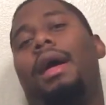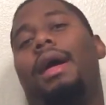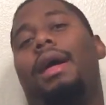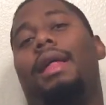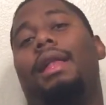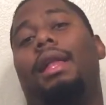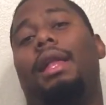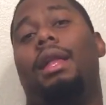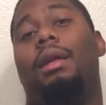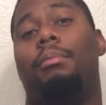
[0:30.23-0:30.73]

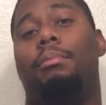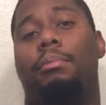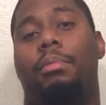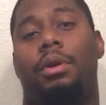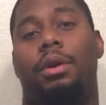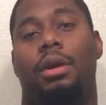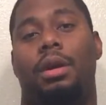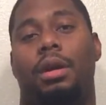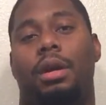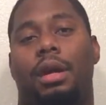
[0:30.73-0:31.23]
and
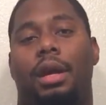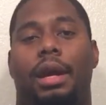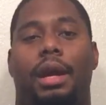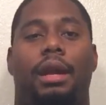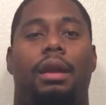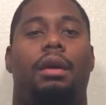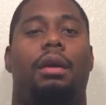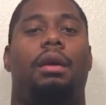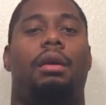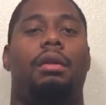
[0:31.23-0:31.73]
limber
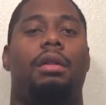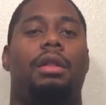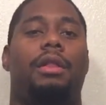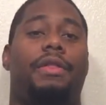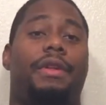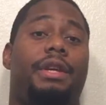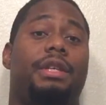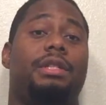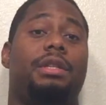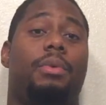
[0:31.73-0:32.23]
in all
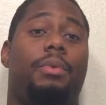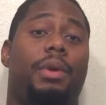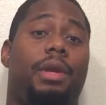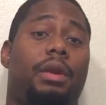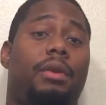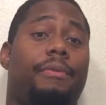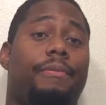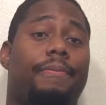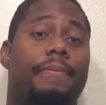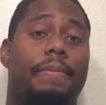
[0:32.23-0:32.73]
the things that we
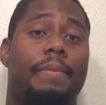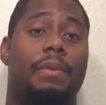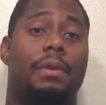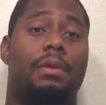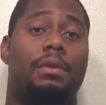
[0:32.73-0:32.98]
do.